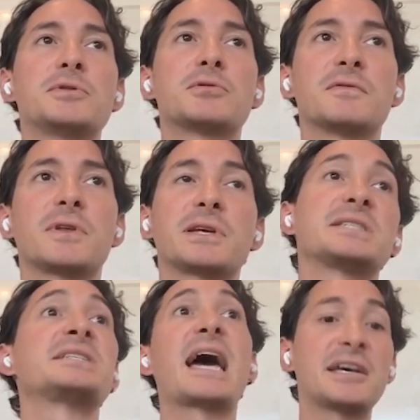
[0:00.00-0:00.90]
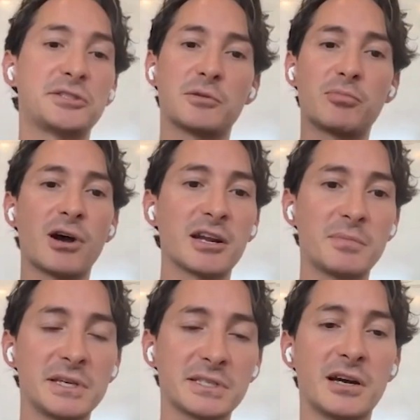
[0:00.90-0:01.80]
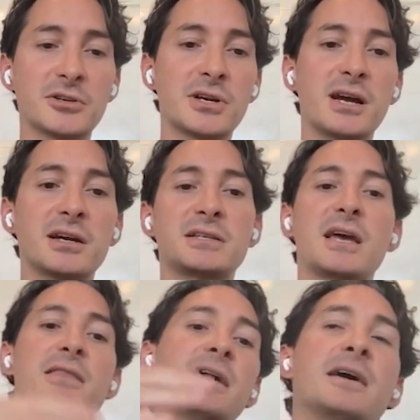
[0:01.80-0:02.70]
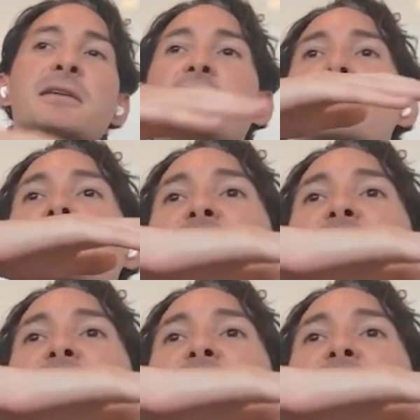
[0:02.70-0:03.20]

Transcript: sort of like SaaS or product based contract and then